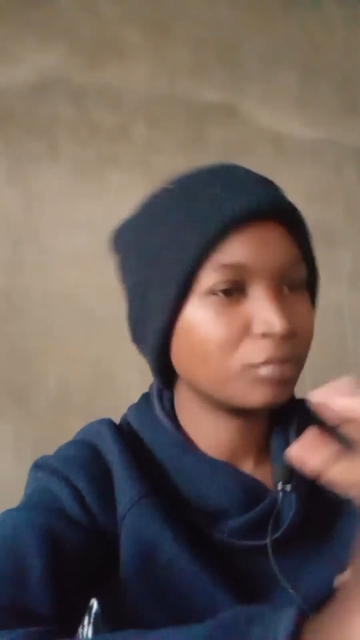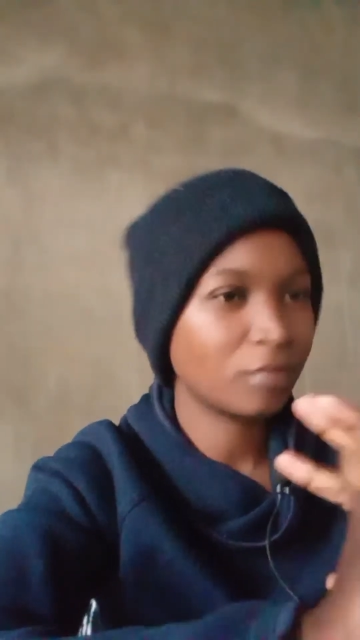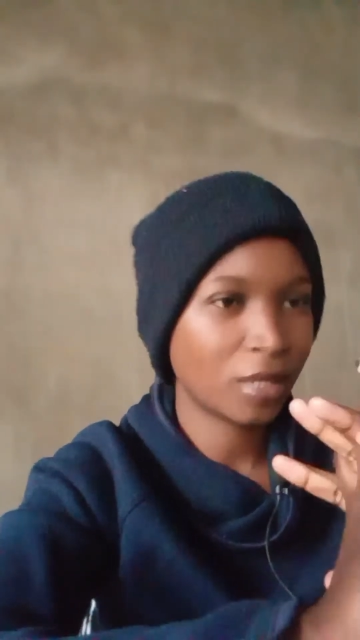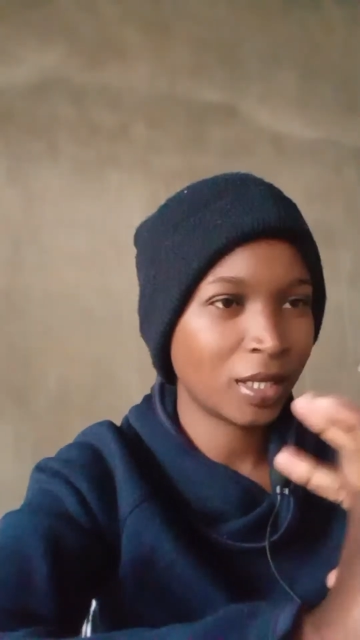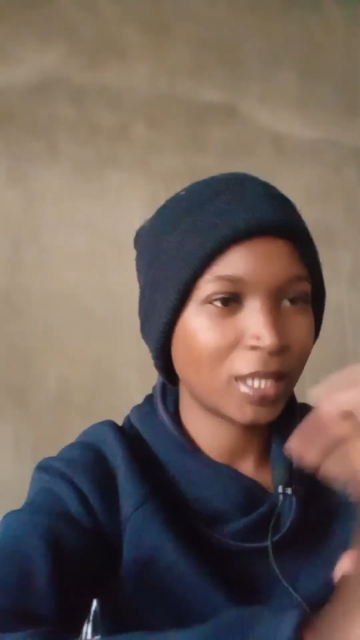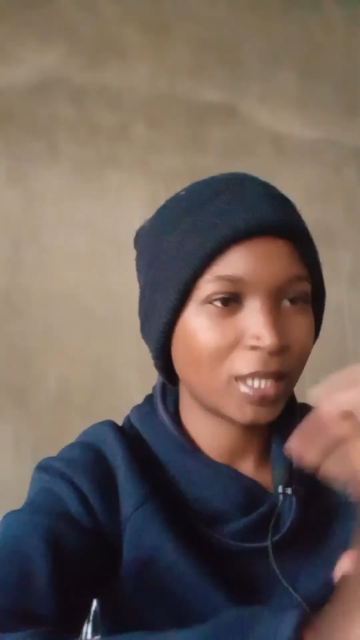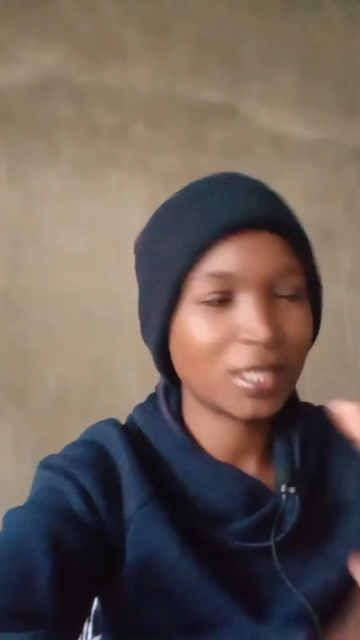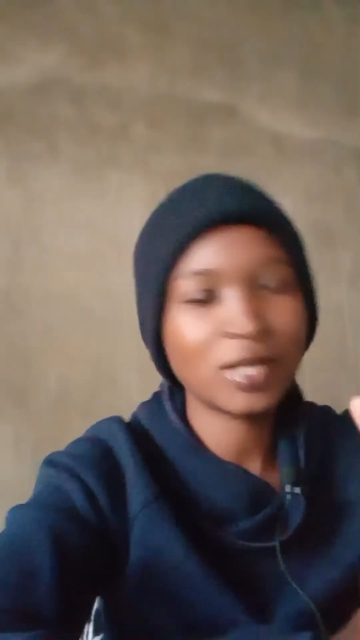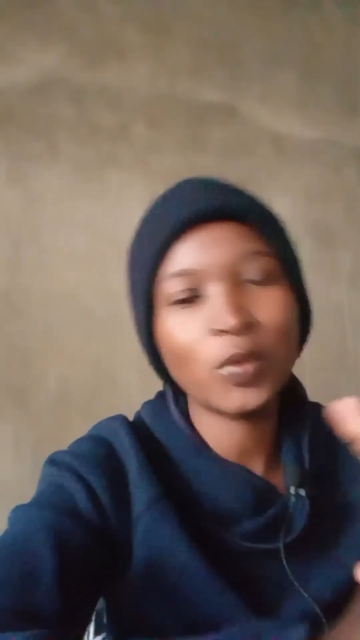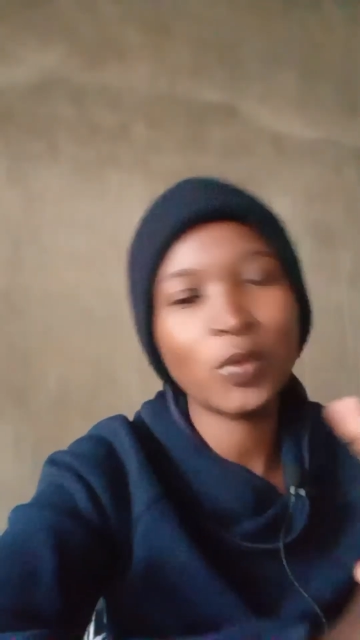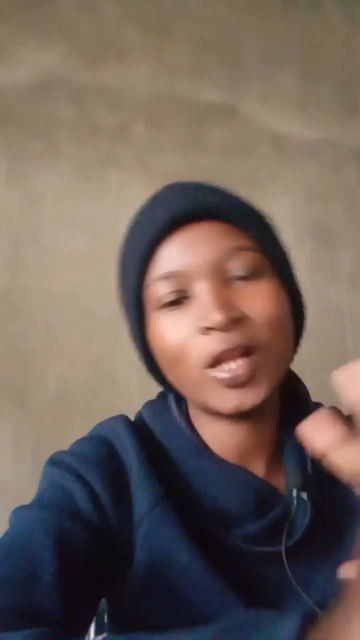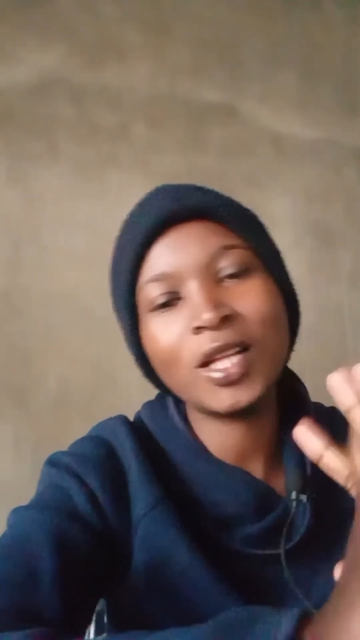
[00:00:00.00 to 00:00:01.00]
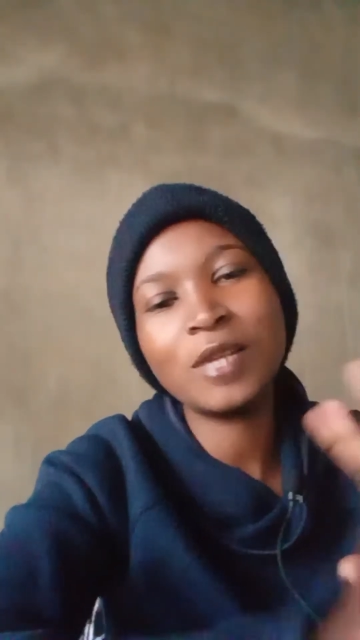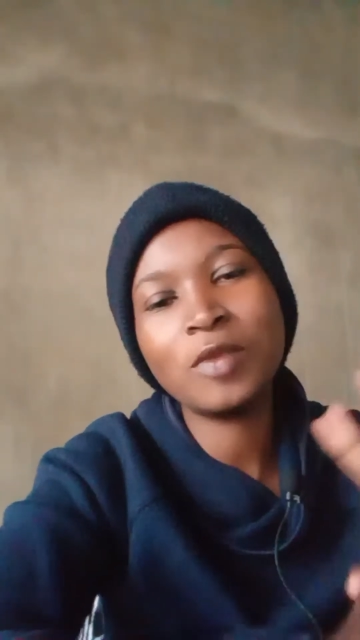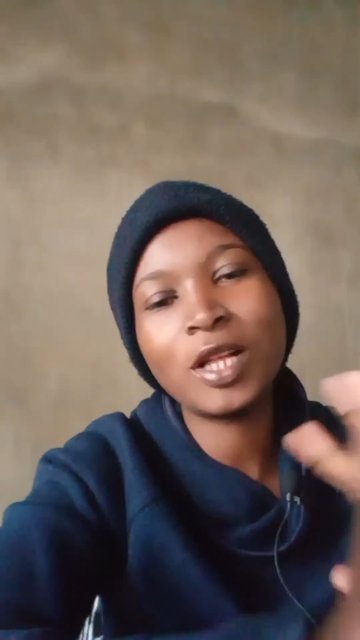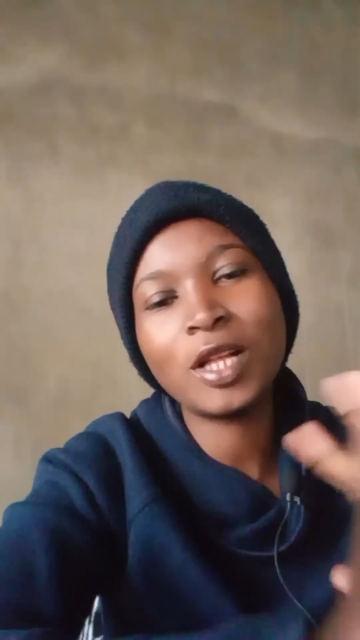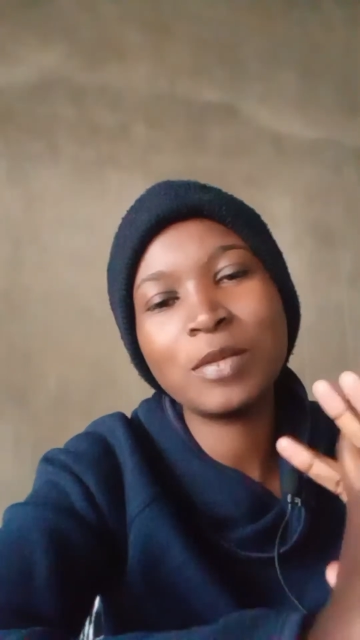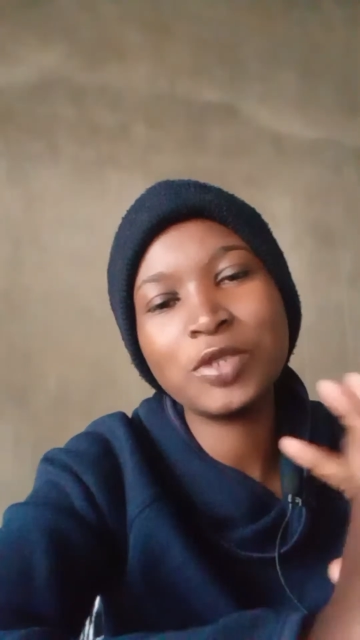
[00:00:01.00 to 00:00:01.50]
Yes,
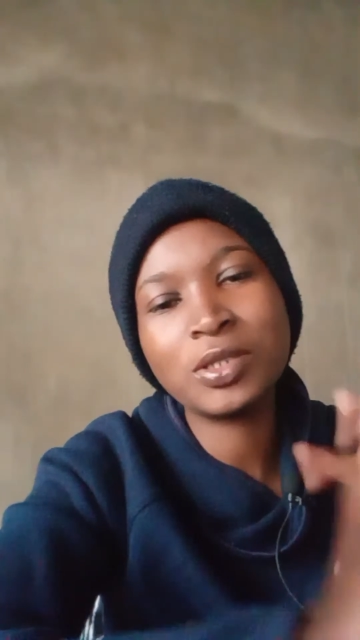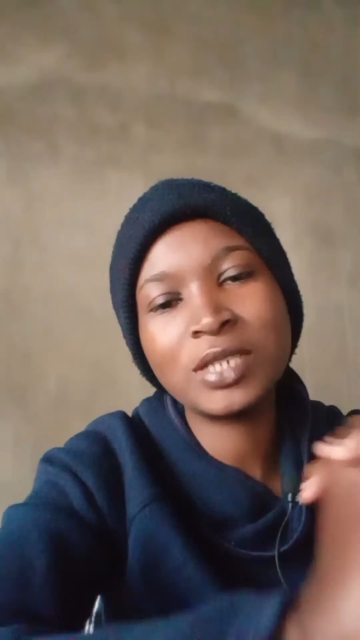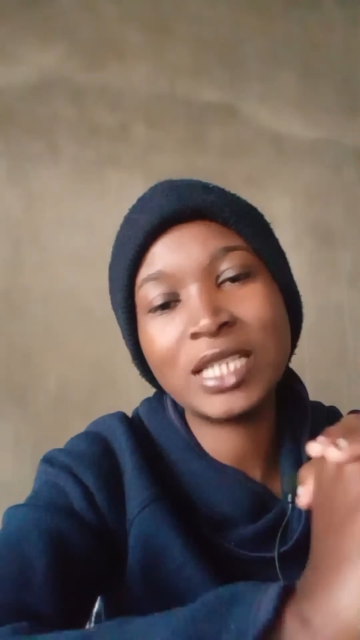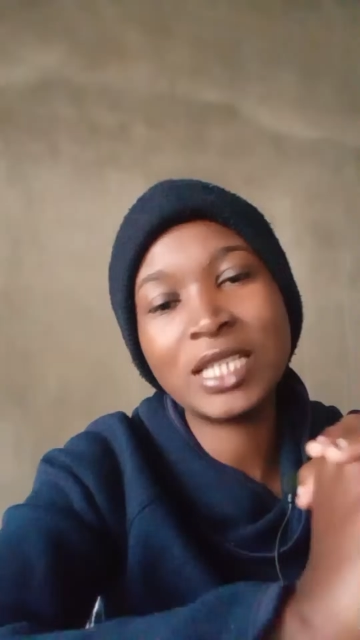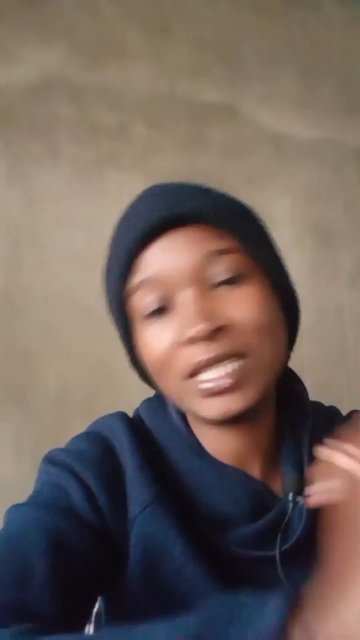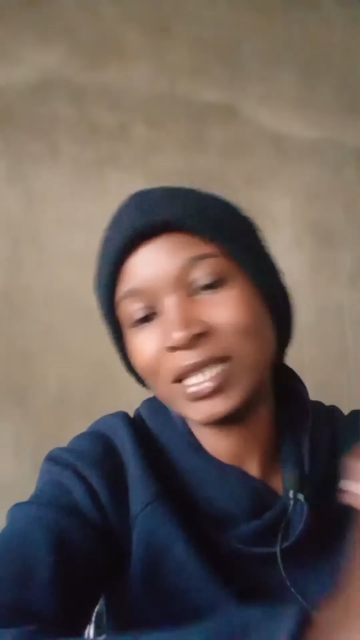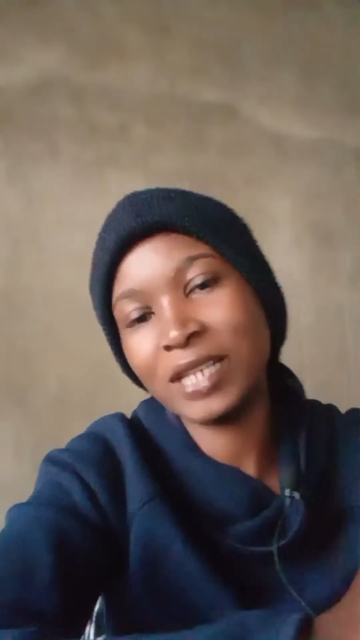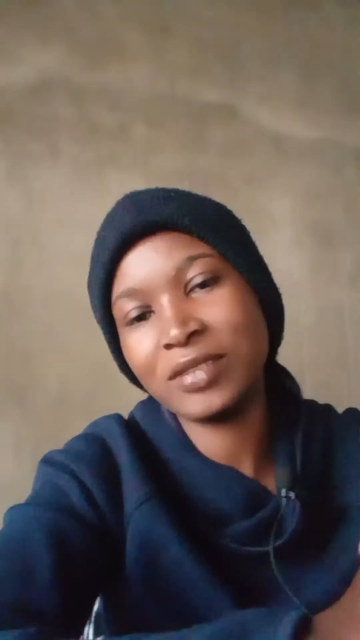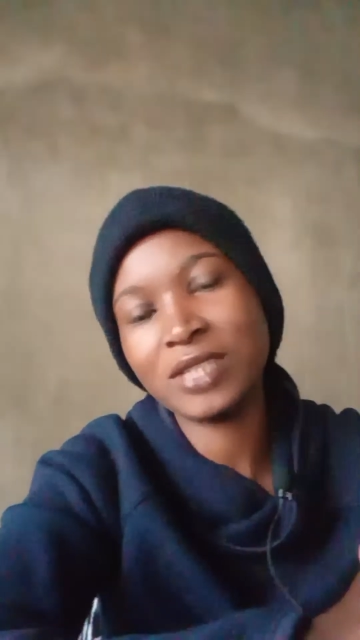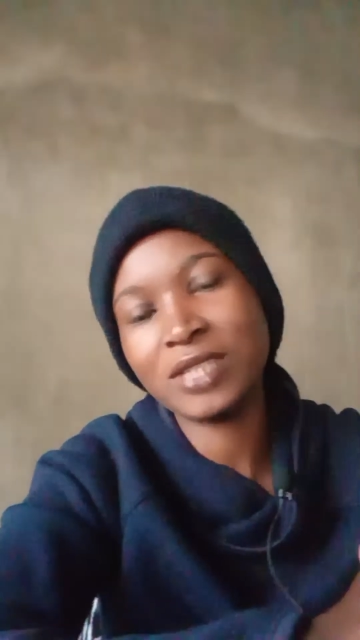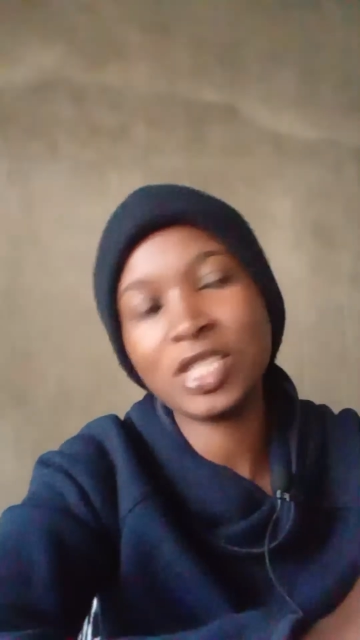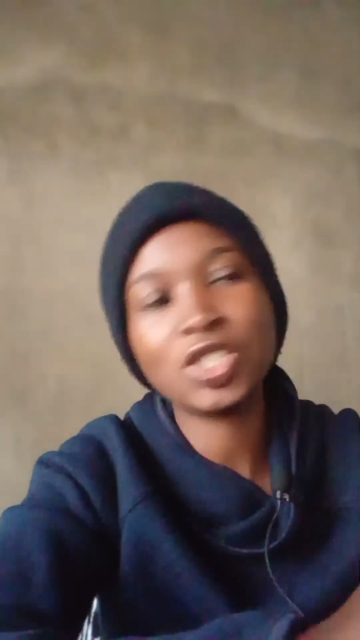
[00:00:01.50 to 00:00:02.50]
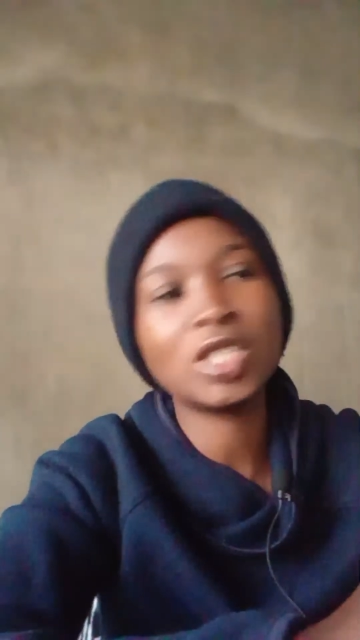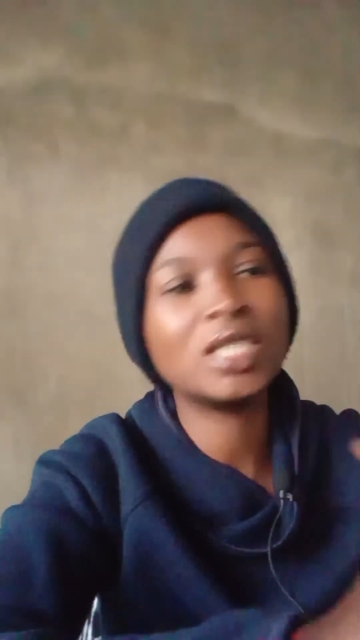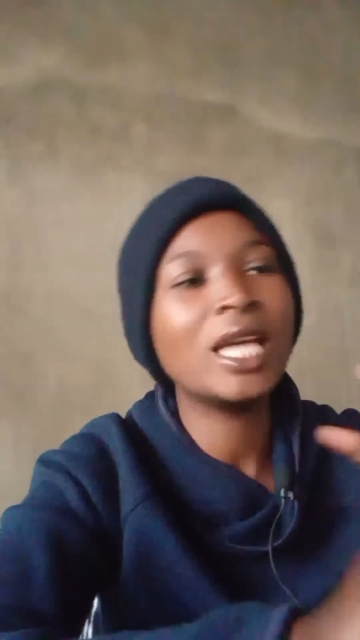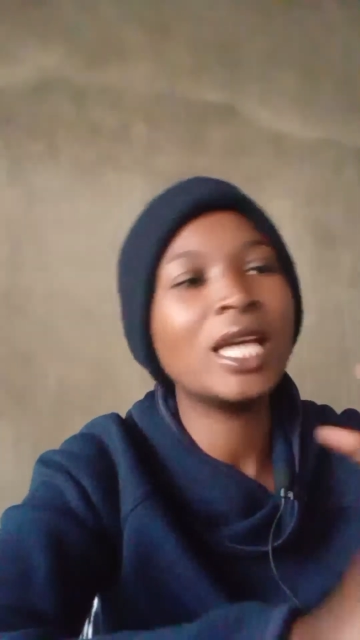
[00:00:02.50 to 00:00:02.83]
welcome to today's live session.